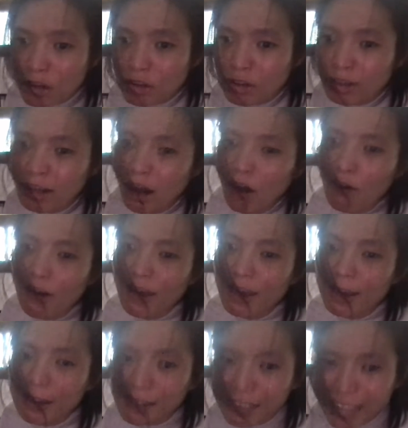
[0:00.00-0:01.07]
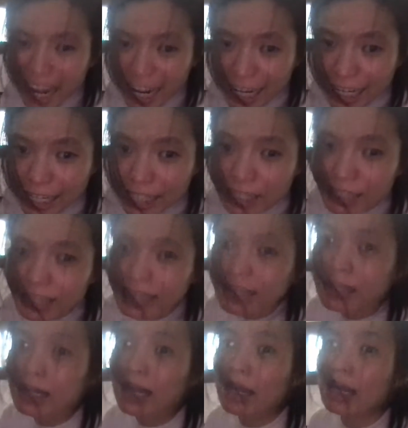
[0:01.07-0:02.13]
So in the second
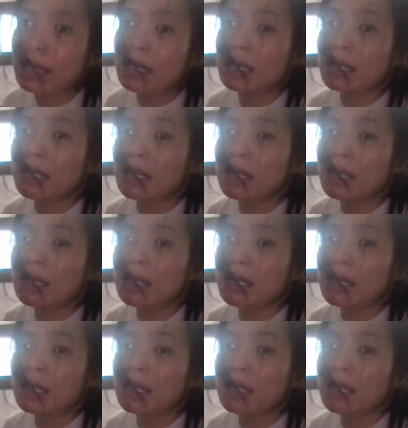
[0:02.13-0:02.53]
season